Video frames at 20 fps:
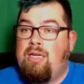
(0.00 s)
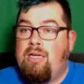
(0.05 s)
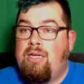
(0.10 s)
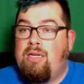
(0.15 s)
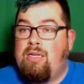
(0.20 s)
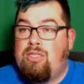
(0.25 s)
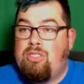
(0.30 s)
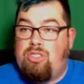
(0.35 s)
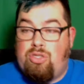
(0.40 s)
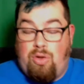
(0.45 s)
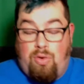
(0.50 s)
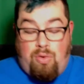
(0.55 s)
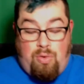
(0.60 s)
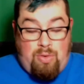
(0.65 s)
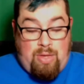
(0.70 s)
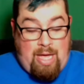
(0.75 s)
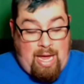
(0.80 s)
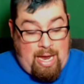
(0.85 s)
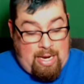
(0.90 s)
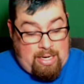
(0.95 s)
so
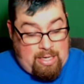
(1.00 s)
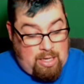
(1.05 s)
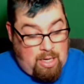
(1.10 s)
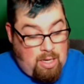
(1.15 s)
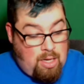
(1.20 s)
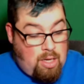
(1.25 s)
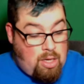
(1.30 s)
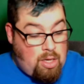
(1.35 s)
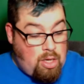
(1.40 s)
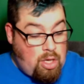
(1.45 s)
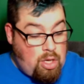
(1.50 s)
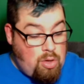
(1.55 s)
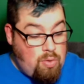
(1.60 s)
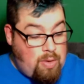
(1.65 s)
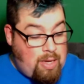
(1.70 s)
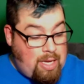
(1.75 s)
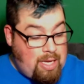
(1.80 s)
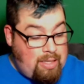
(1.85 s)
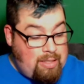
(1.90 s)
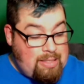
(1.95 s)
that you
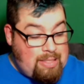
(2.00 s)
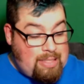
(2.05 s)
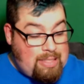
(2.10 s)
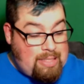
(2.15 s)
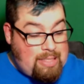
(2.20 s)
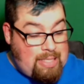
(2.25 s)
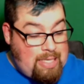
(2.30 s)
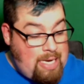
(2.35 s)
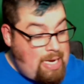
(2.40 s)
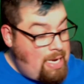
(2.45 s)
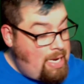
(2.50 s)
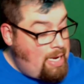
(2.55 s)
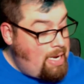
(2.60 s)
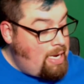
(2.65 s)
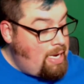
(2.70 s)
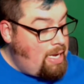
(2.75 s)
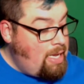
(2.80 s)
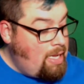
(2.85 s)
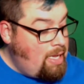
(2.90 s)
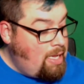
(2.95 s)
can
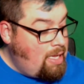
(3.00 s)
see